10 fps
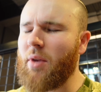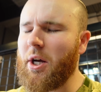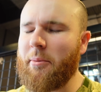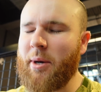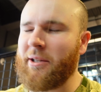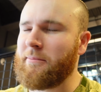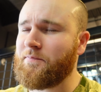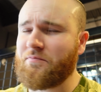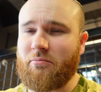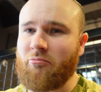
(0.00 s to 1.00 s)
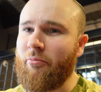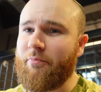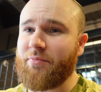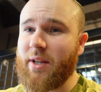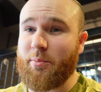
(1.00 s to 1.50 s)
Oh man,
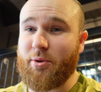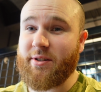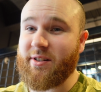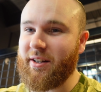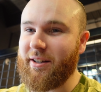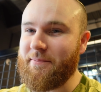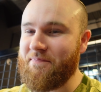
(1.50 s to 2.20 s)
that brisket.